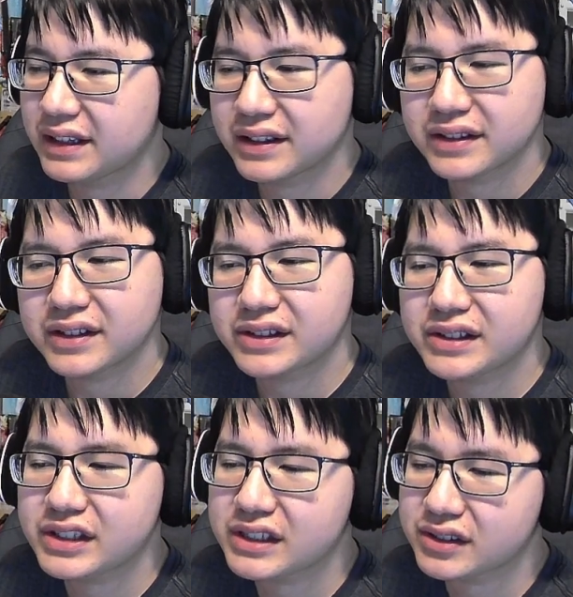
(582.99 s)
there's a good
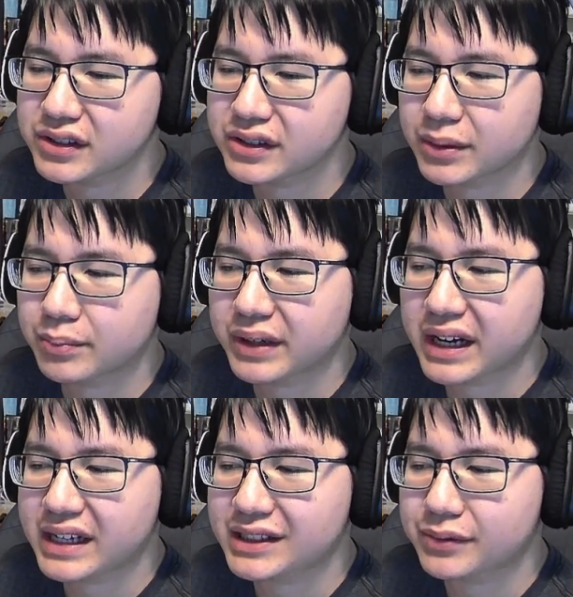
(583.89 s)
chance to show the
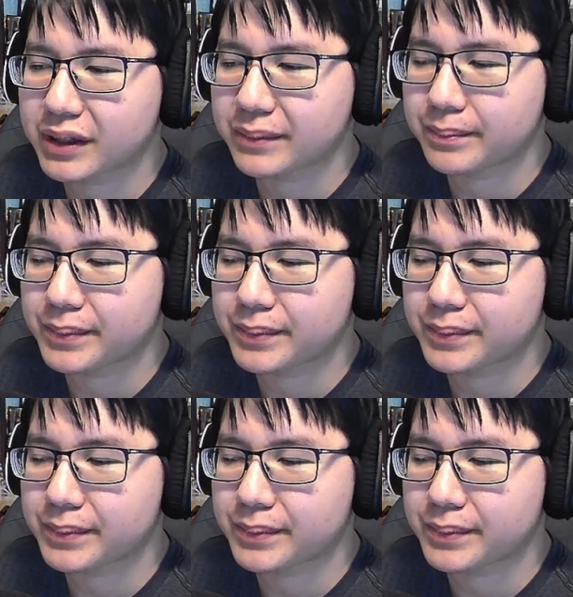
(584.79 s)
brass what